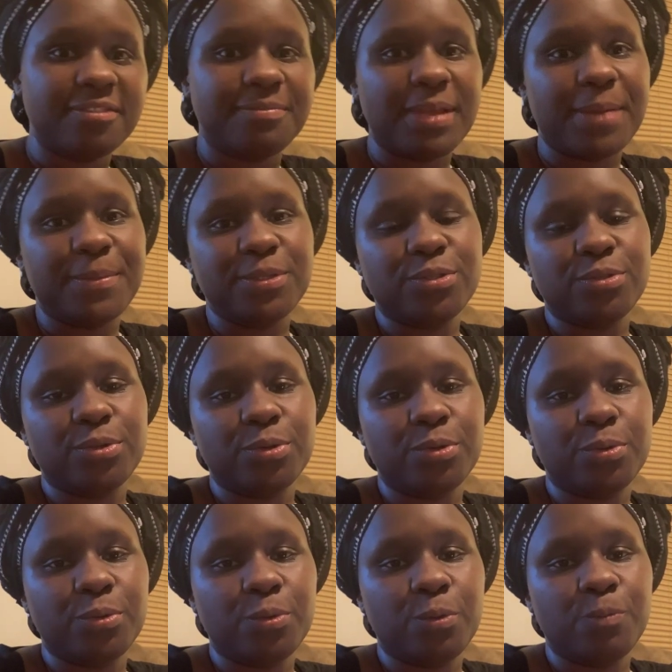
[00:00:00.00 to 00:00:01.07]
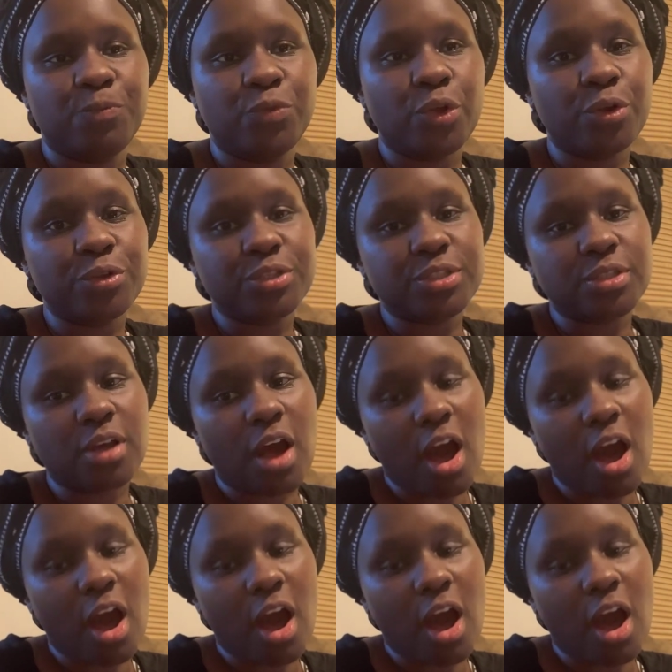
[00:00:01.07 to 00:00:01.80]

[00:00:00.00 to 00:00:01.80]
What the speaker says: Babies who nurse